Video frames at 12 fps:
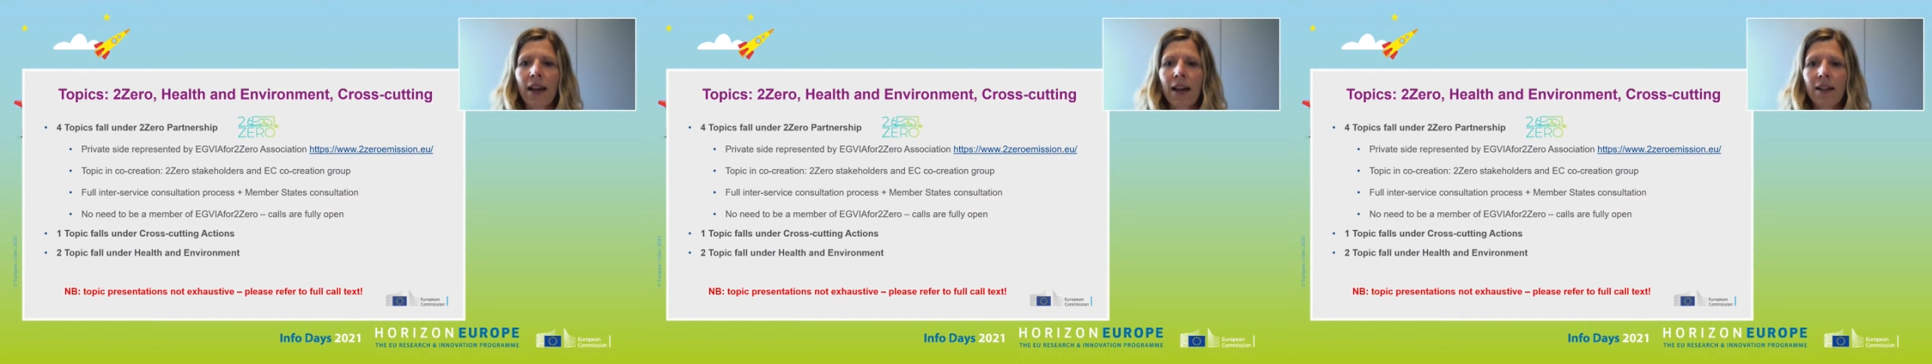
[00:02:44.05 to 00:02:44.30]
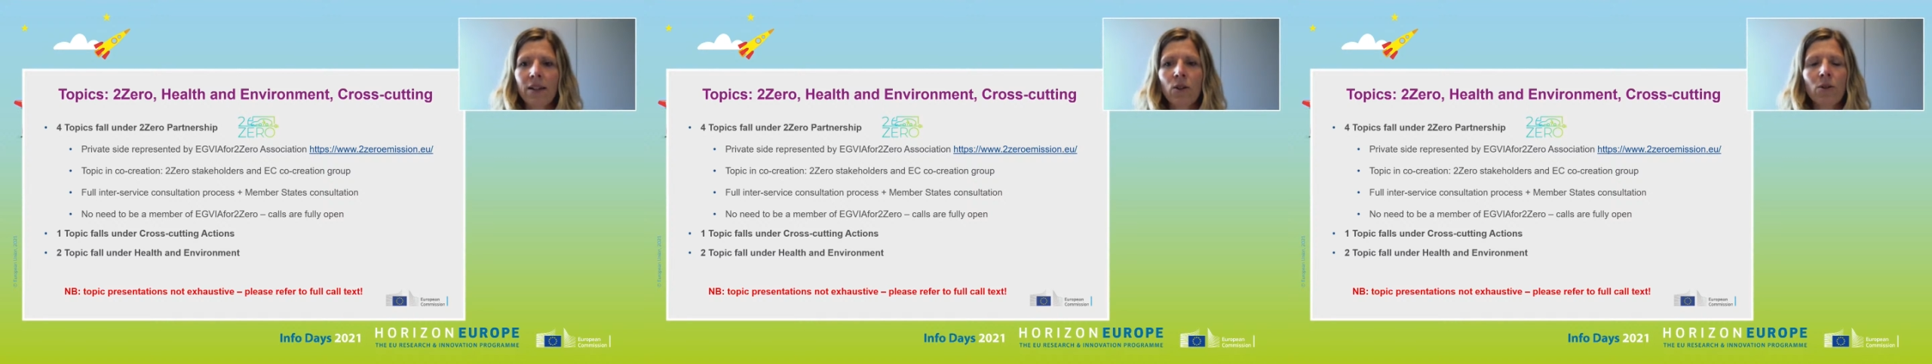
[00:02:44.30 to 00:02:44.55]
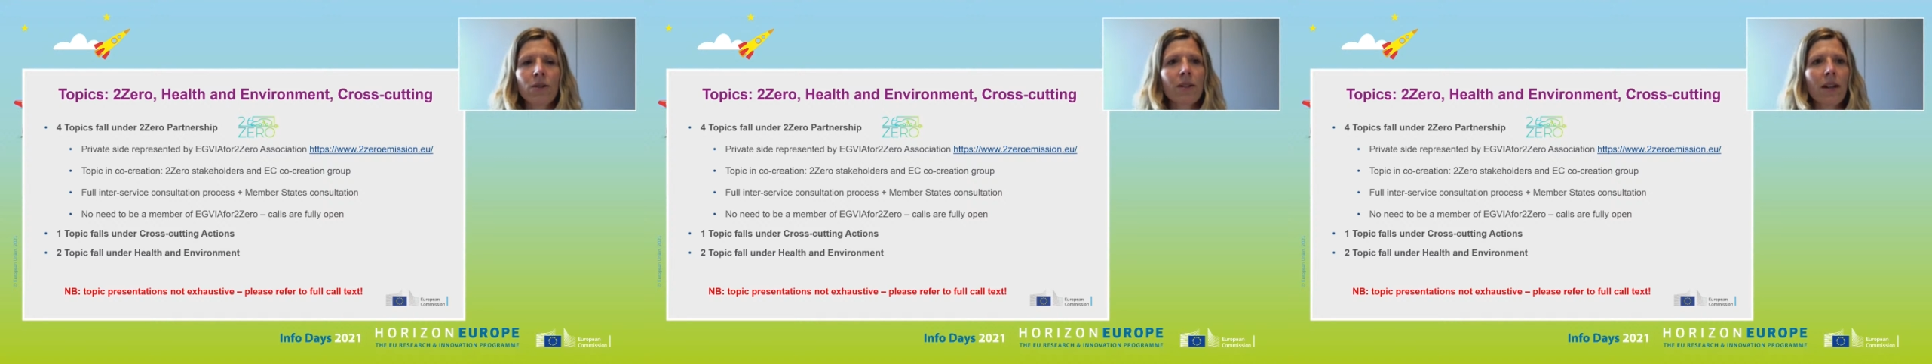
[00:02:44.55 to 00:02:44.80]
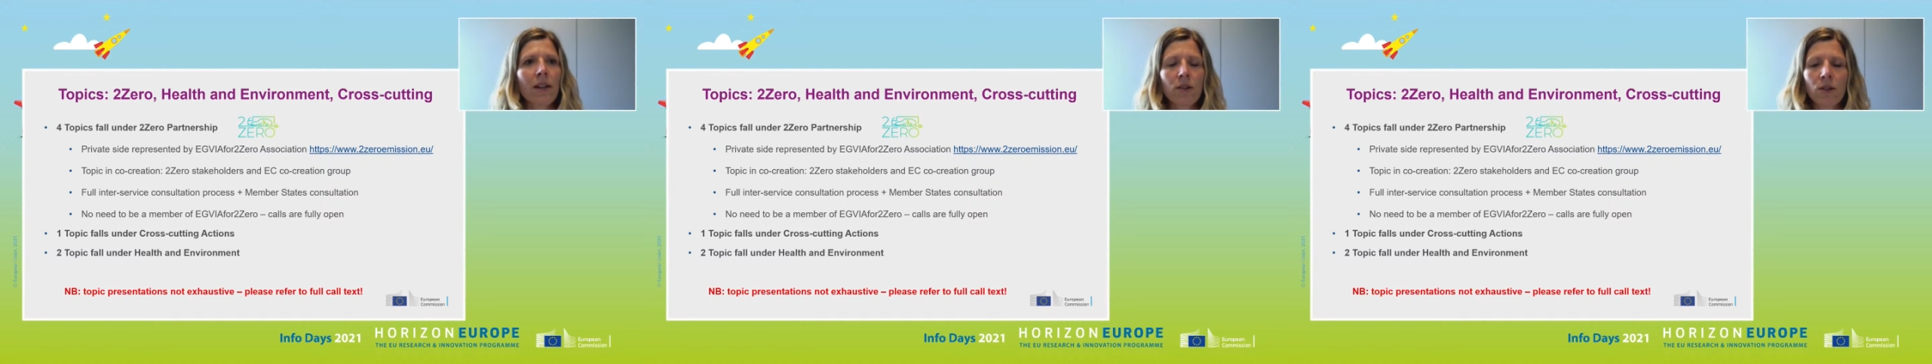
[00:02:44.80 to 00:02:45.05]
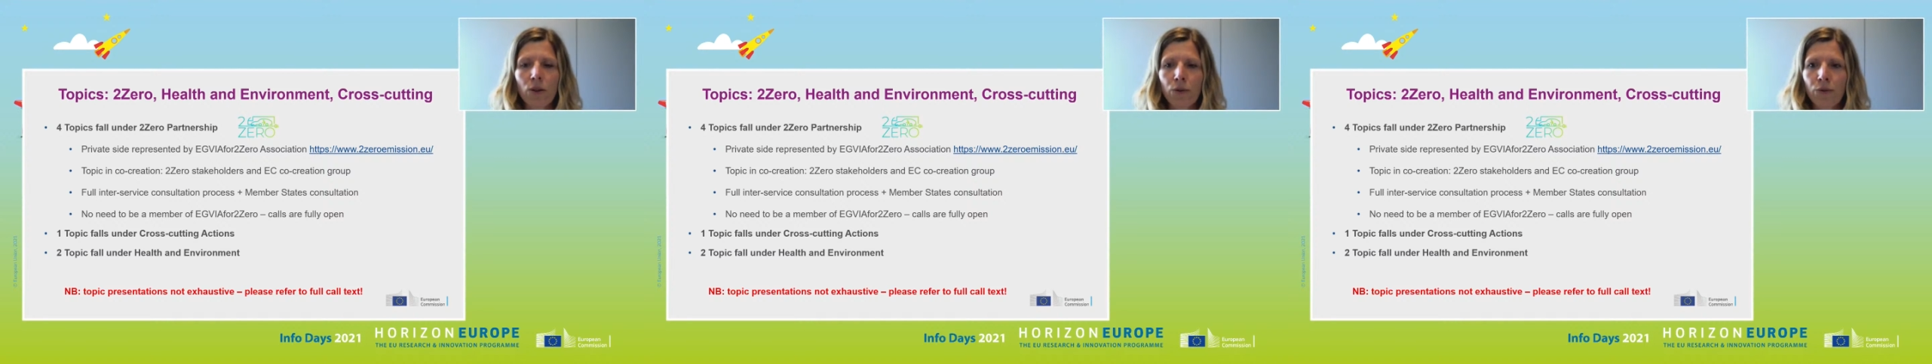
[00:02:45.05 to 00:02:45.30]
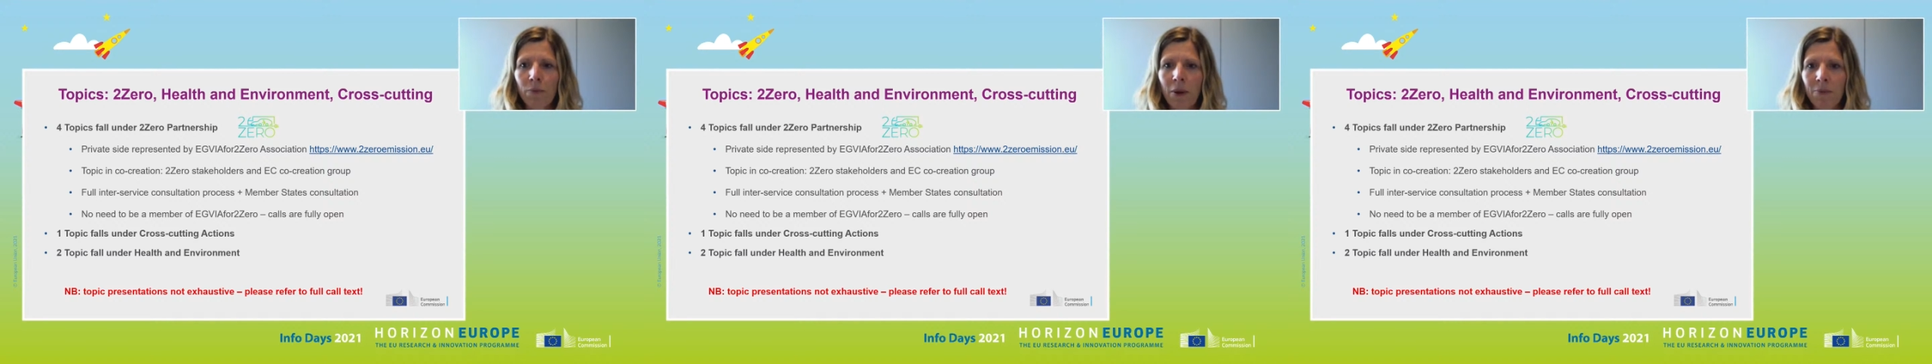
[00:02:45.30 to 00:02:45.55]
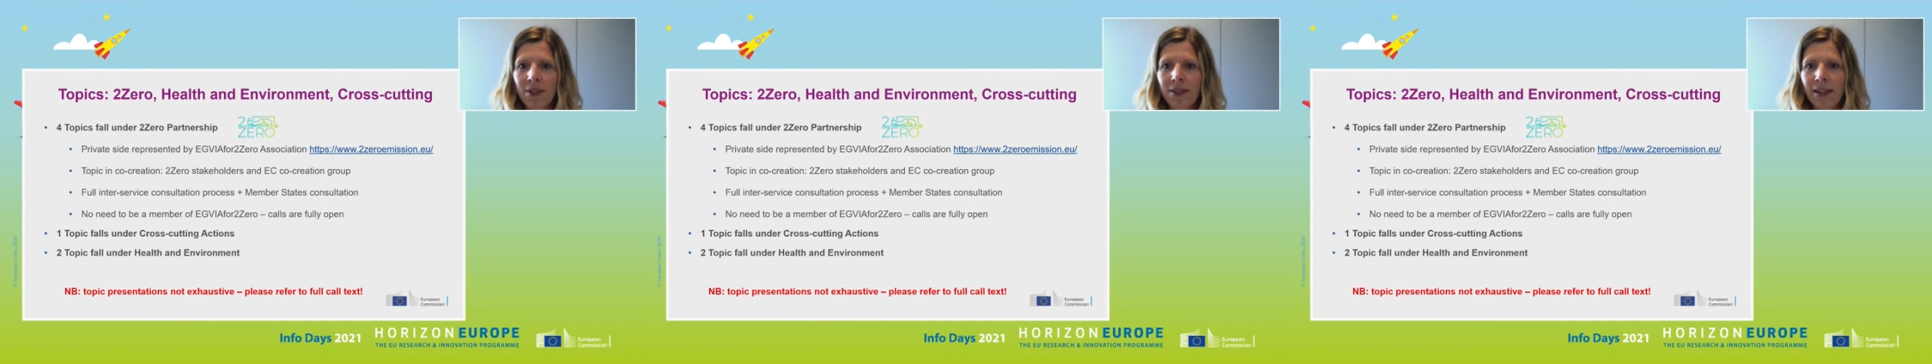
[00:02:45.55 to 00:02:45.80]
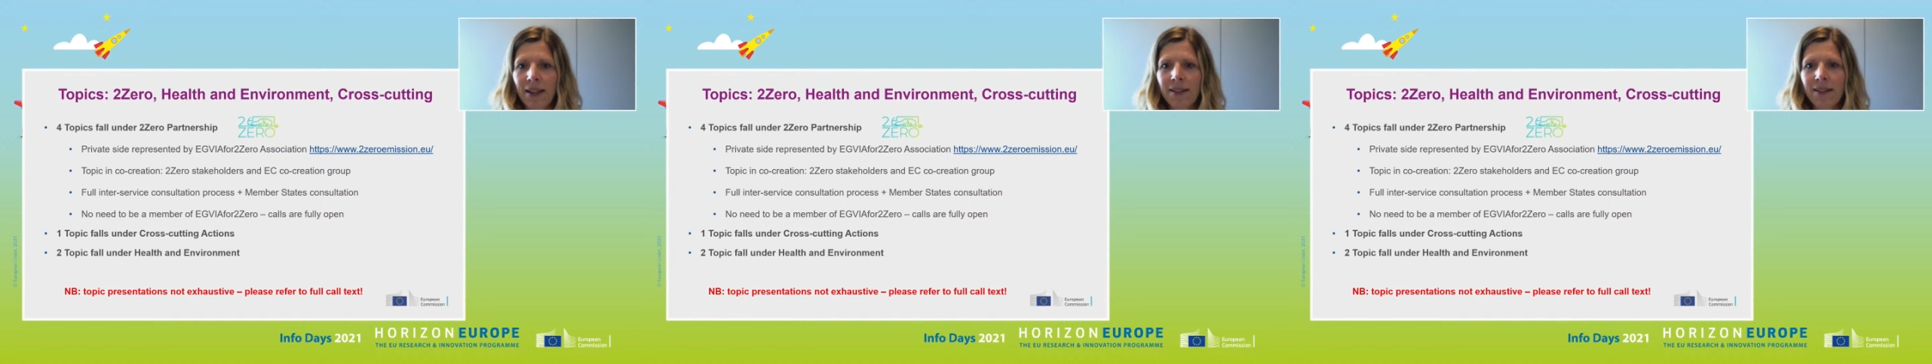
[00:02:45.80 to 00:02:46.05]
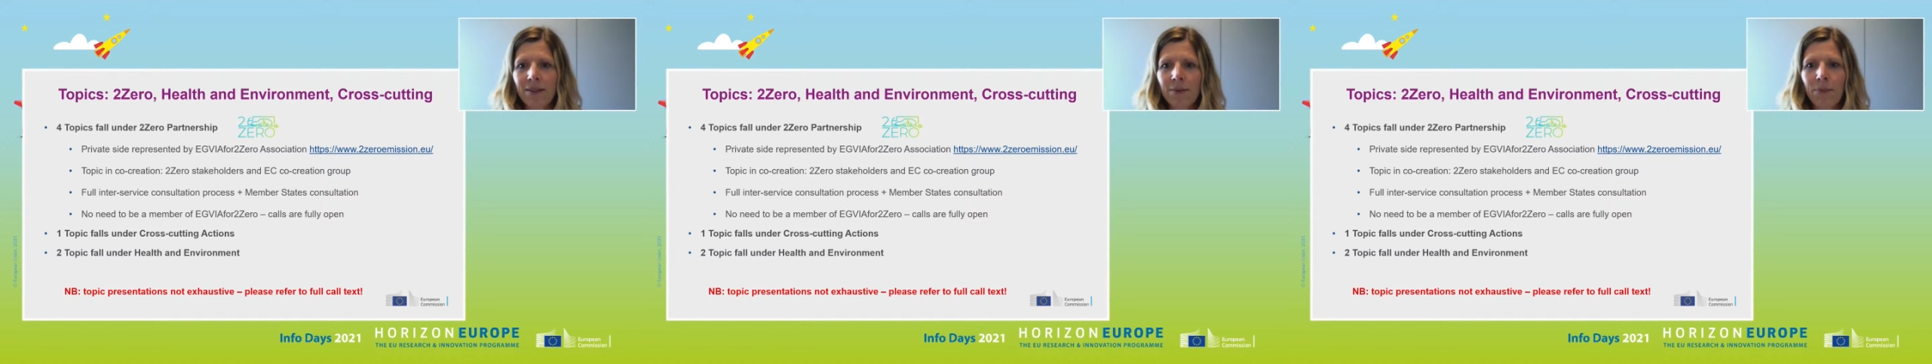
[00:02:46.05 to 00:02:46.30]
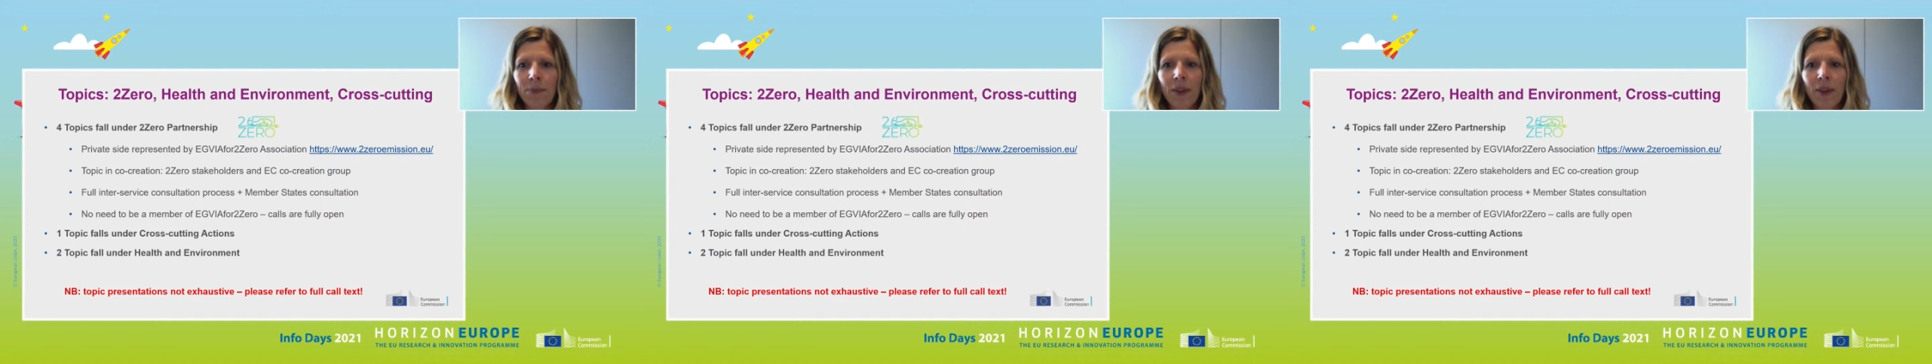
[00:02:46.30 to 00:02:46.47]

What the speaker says: and a consultation of member states.